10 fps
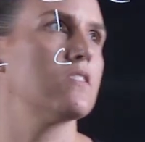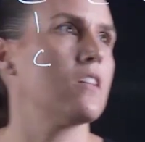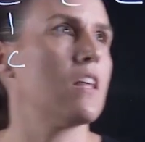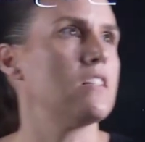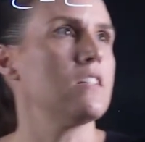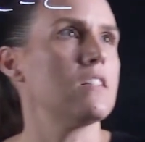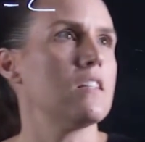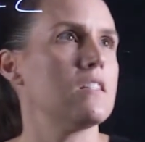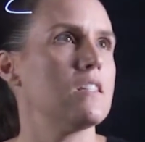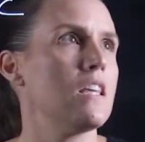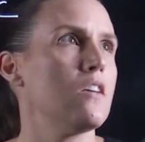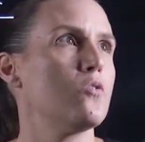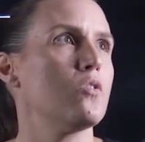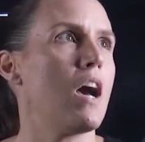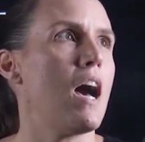so they're just a
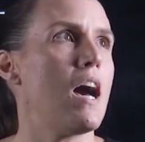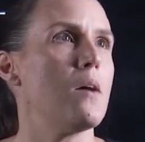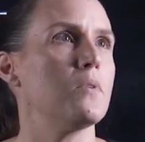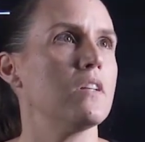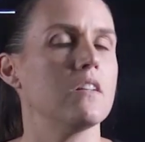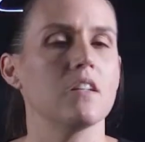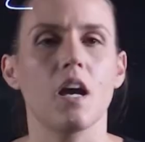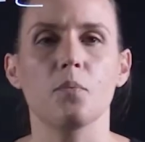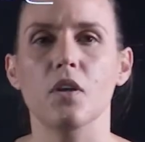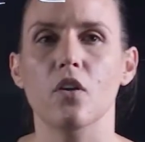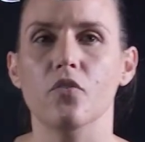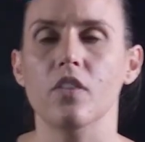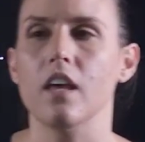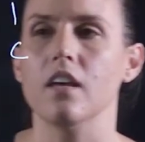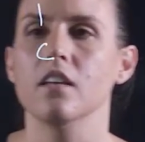single carbon coming off
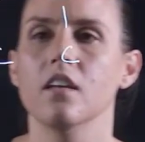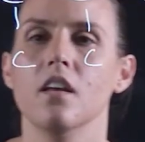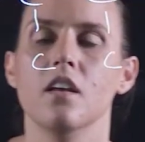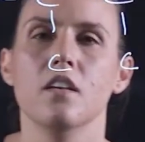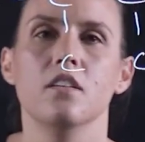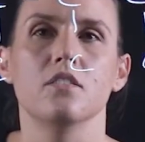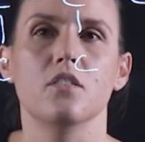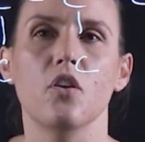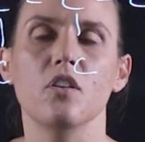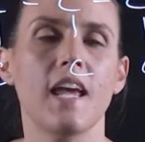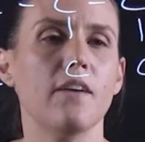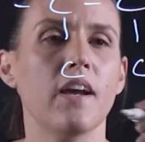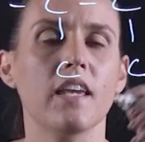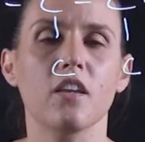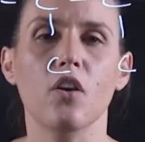there. So now
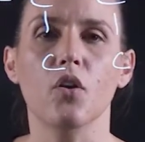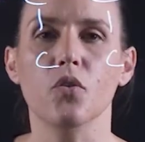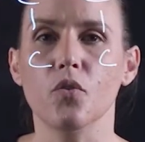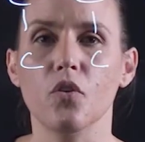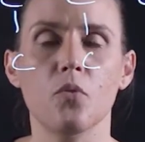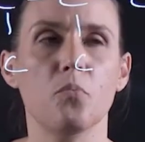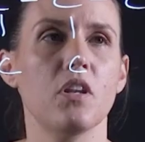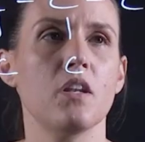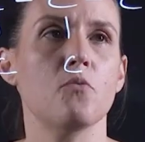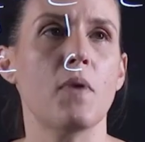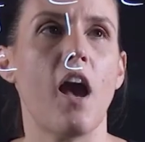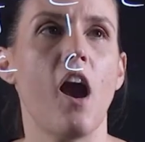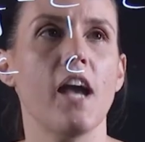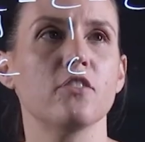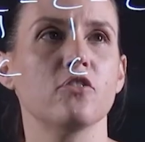I can go through and put in all my
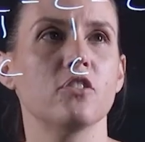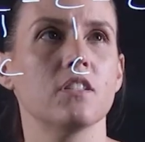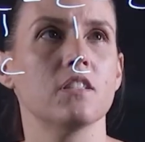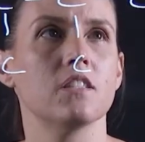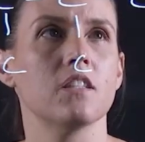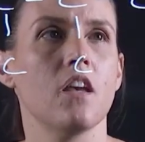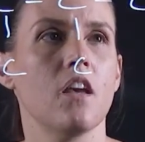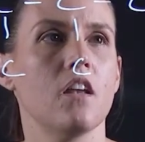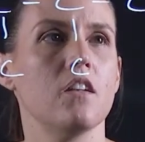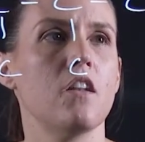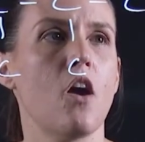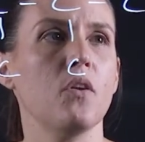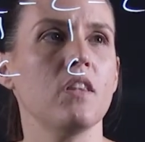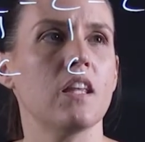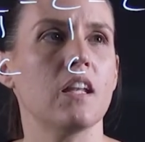hydrogens,
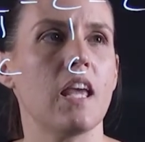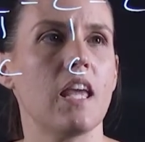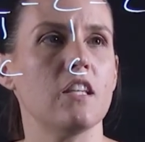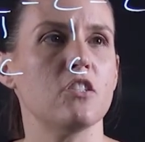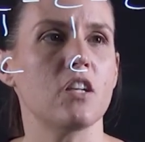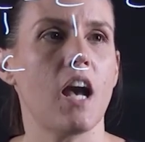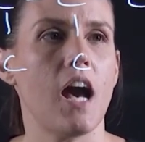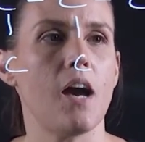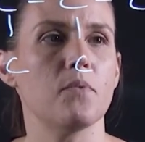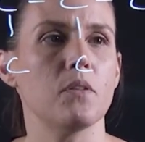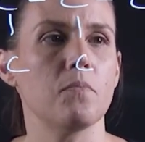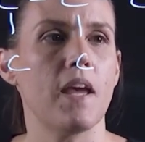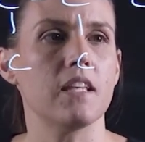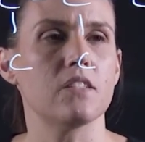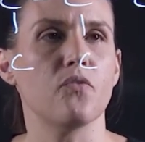knowing that each carbon
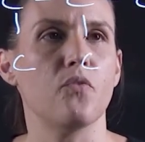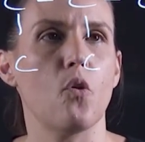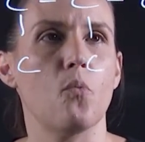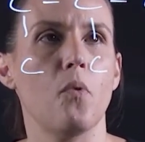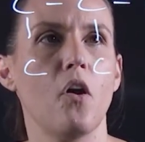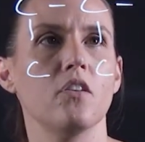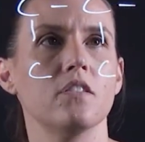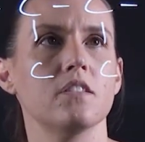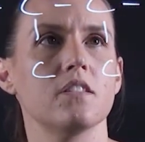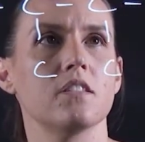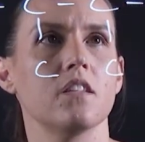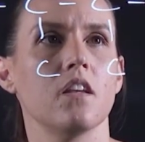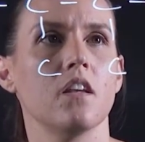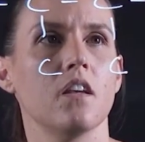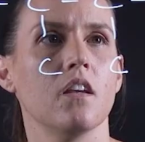makes four bonds,
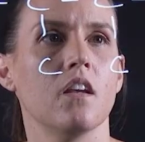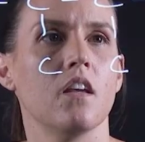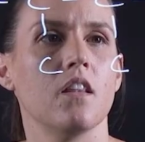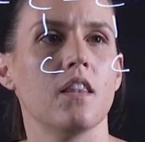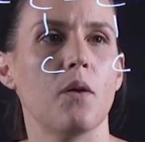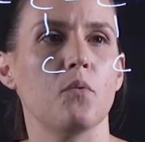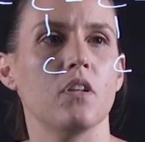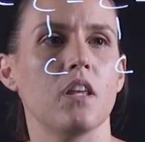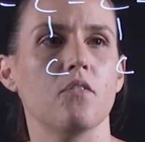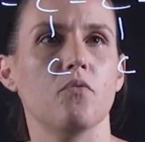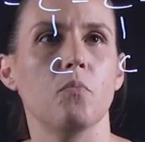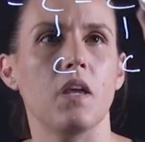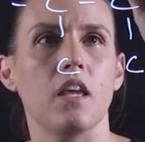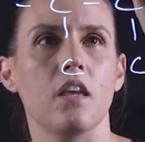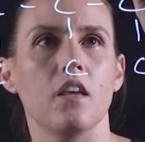that would give
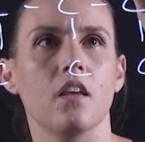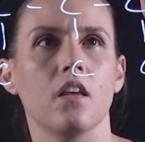me